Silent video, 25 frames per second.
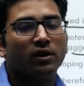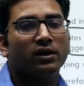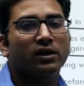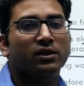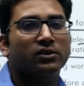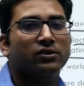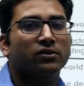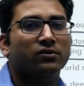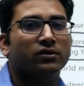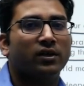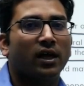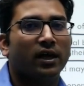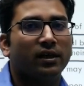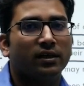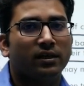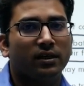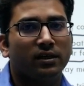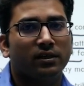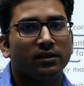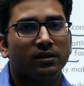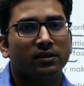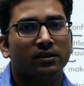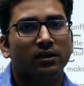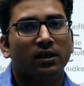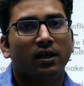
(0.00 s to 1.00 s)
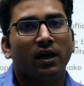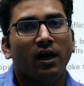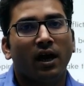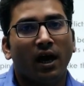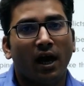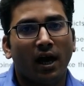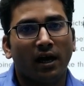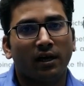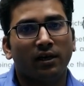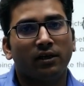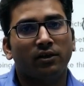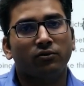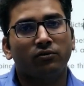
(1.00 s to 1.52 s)
societies and
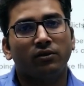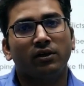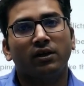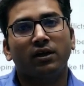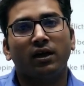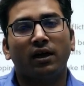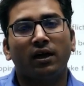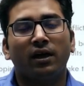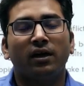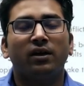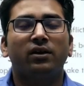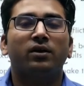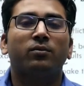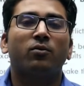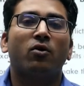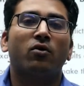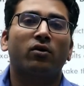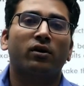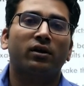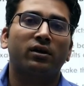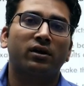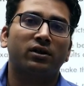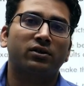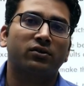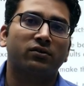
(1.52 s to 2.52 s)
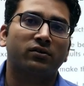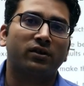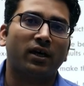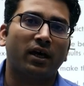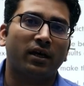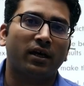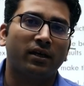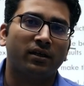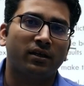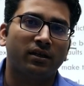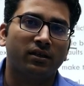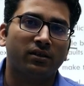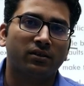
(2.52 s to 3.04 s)
into the current democratic
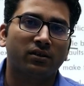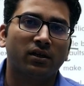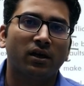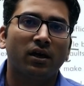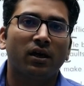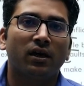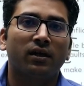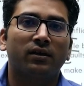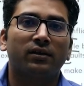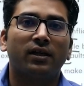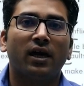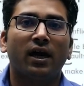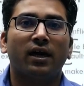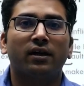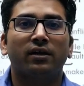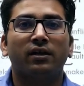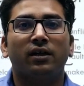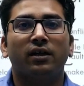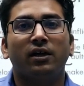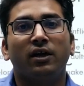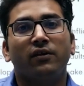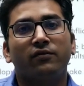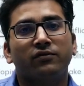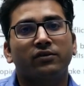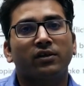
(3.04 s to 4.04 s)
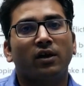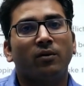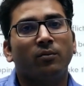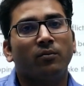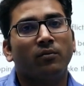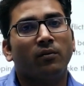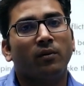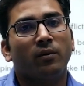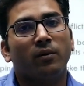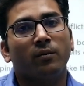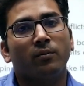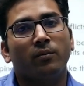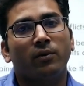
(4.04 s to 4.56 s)
societies that if some
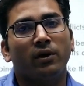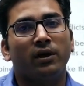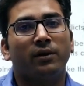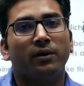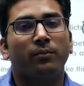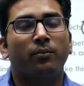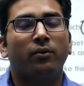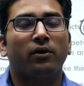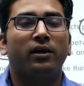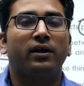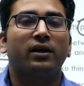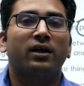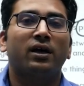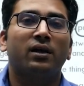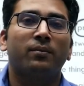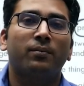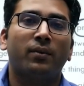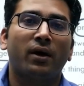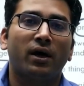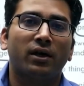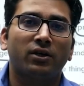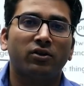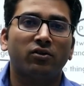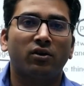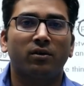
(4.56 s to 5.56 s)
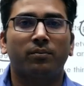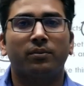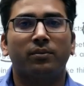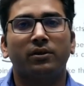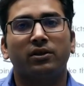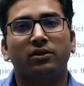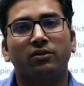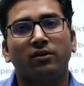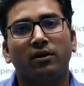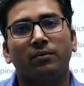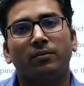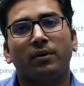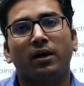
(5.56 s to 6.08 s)
political party or a
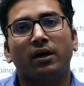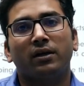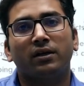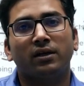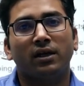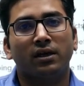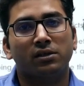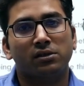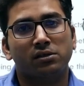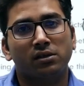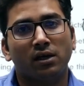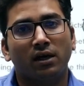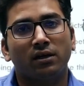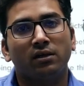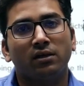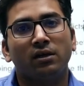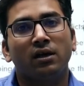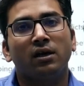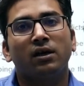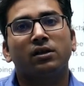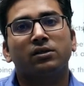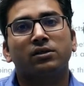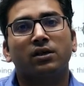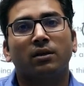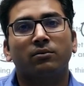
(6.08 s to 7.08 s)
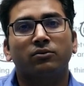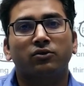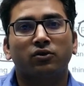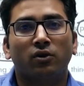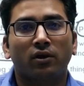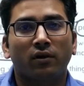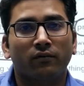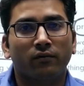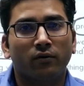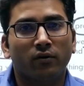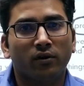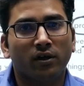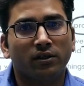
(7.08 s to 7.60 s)
particular party has done some sort
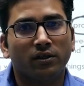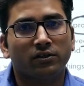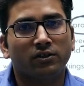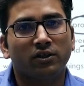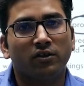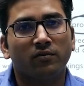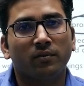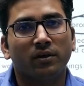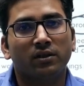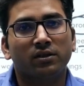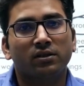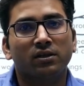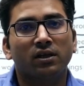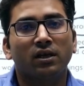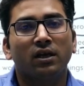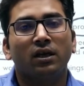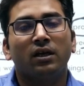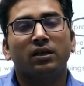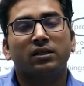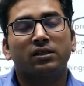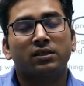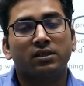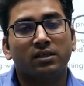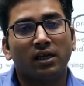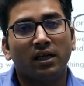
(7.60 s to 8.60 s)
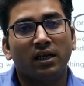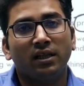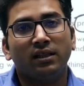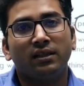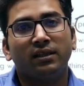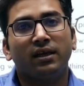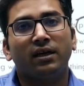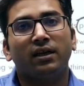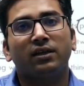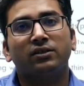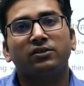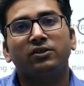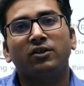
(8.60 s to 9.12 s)
of good achievements, still their
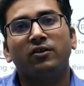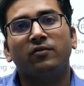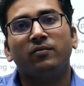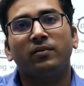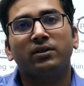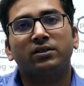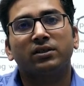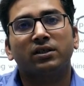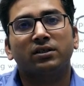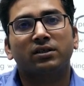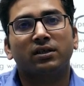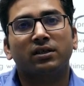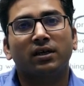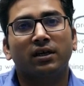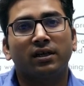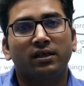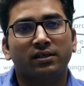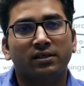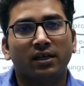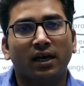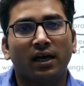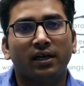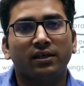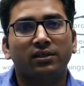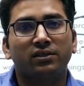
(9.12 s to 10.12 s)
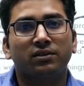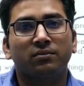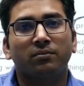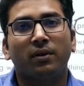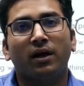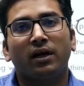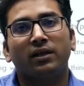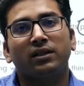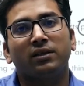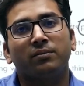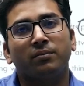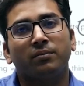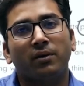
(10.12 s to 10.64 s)
achievements is criticized by
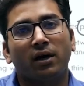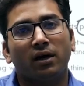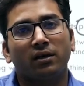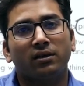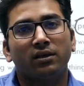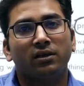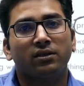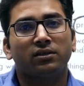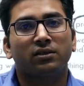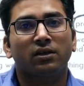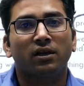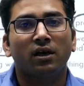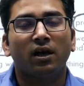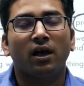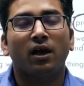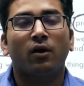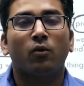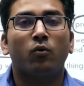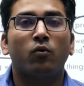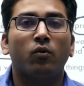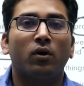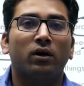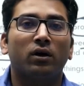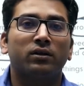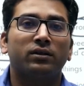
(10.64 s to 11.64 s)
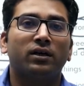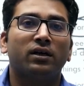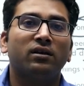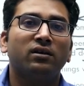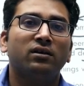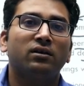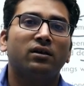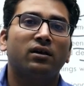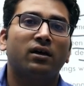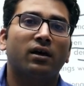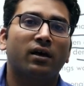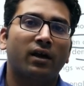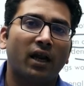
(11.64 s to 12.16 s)
the parties who are their
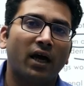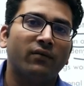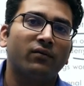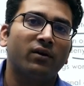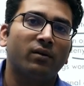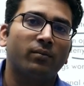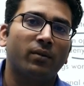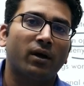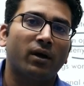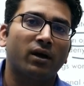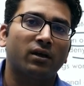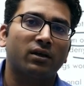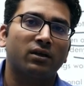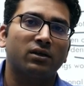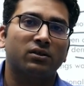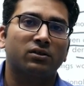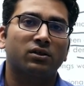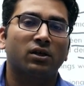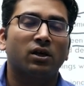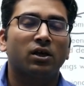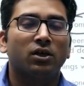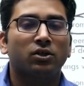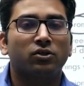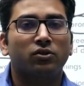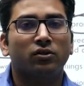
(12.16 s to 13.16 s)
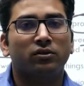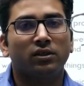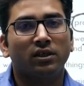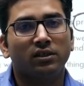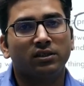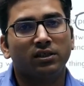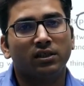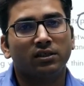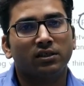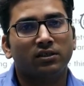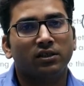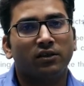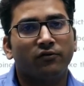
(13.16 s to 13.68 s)
rival parties. So this
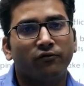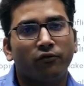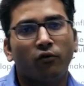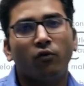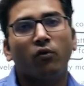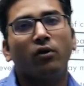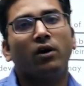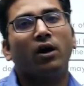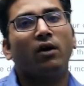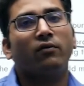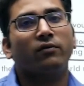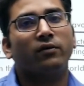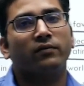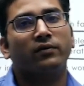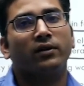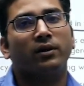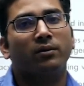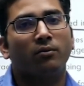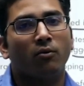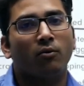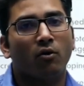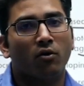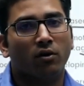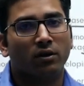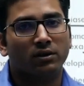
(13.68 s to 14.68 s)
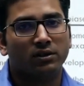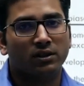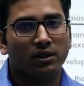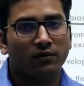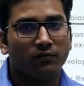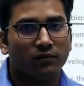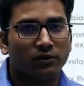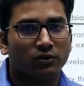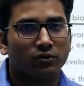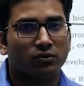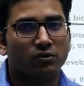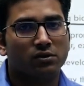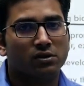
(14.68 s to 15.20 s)
is the fallout of the democracy we
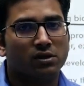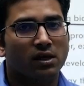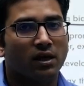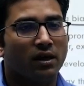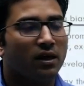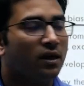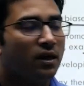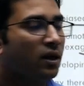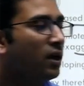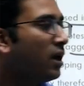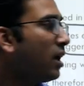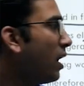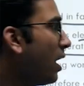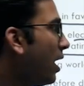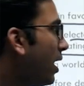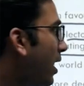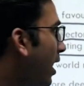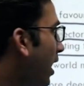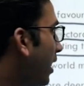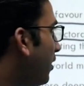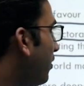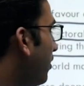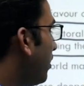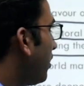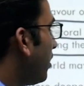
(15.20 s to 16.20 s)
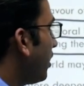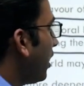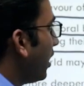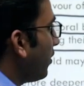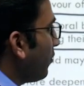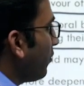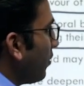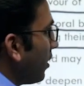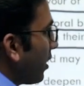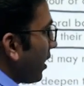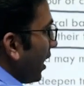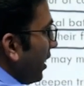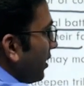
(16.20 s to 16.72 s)
should say and I, I will
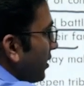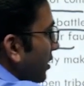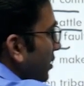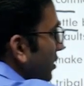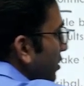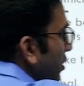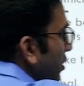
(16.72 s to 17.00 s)
write this